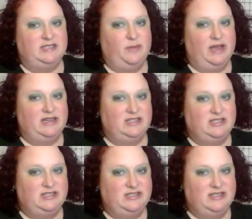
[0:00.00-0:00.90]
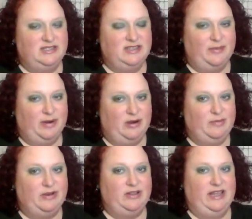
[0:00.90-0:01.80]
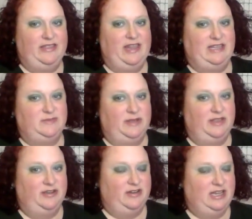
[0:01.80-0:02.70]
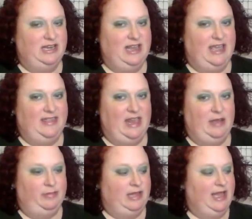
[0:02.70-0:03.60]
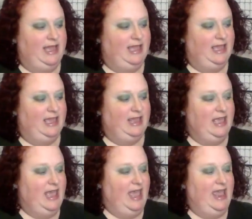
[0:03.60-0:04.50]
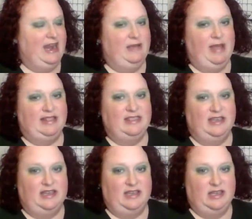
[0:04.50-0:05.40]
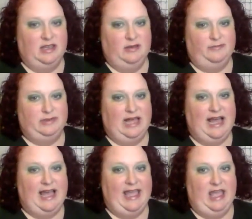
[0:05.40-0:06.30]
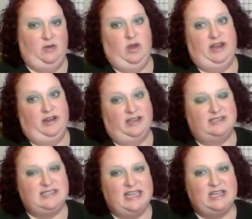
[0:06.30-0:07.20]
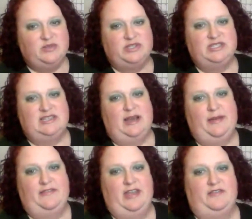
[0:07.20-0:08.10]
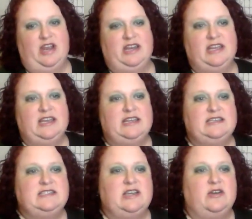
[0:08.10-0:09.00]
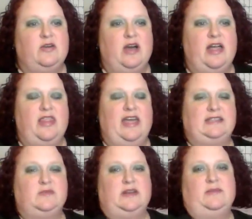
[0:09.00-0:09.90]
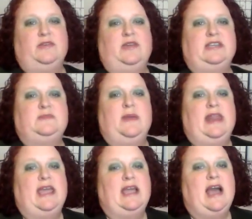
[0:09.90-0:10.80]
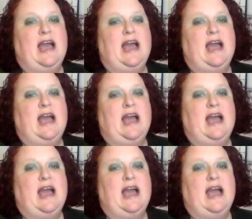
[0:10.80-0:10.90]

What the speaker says: I spun the purple, and then I spun the green, and then I'm plying it. And I'm at the ply and wind on stage, which is not my favorite. So that's what I'm doing, spinning.